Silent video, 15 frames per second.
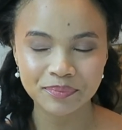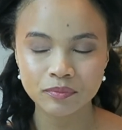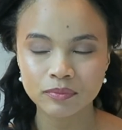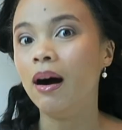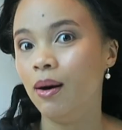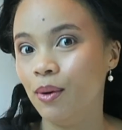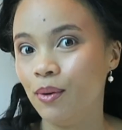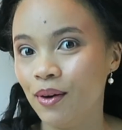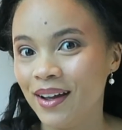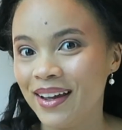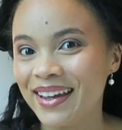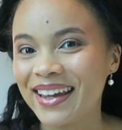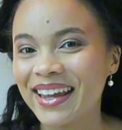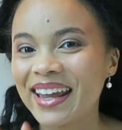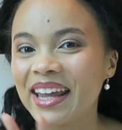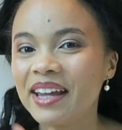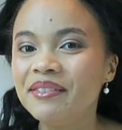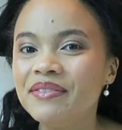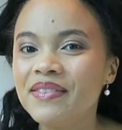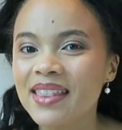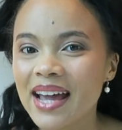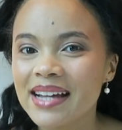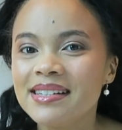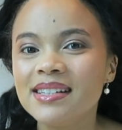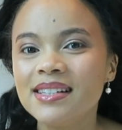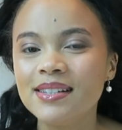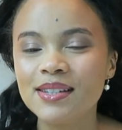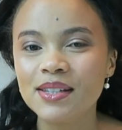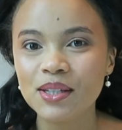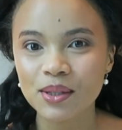Now, if that
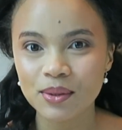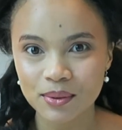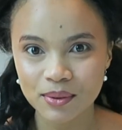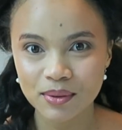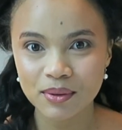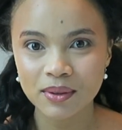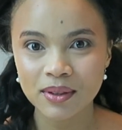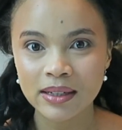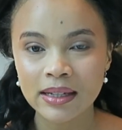is you,